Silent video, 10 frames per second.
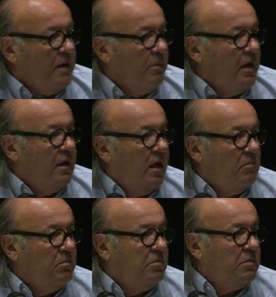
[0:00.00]
my
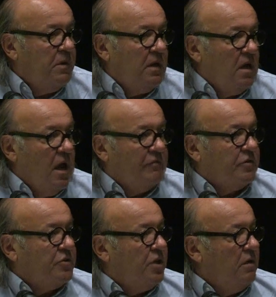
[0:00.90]
name. Speaking
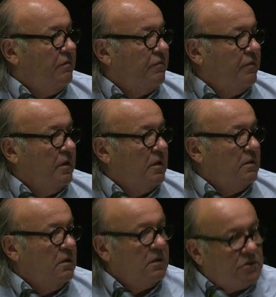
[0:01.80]
after Chief uh,
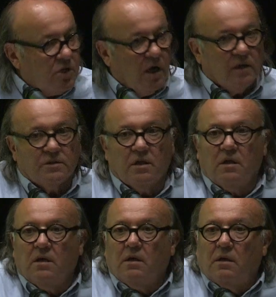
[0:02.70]
Littlechild,
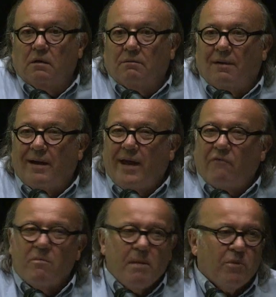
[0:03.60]
I can't
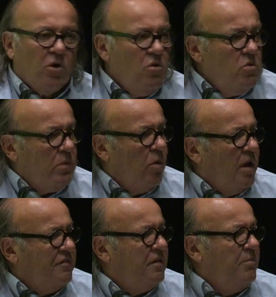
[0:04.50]
remember who it
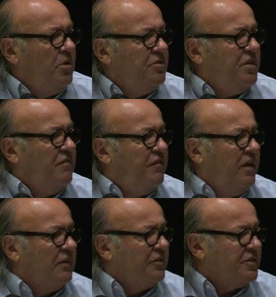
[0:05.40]
was, W.C.
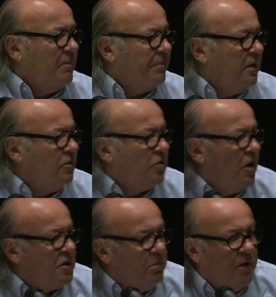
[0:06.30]
Field or something, who
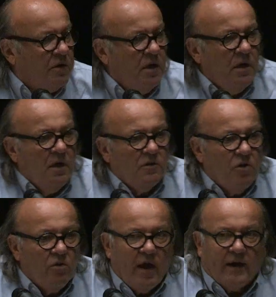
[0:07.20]
talked about
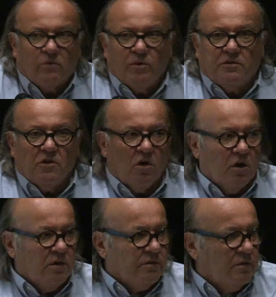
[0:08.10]
don't act with
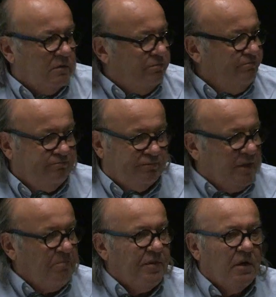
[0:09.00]
dogs or
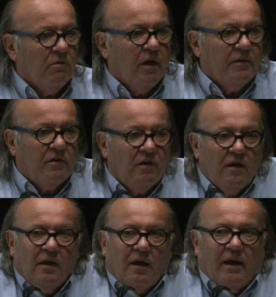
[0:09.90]
something or other.
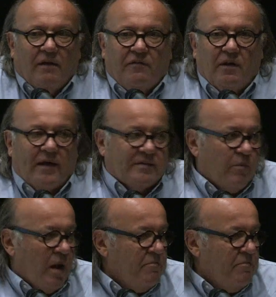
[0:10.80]
And I feel that's what I'm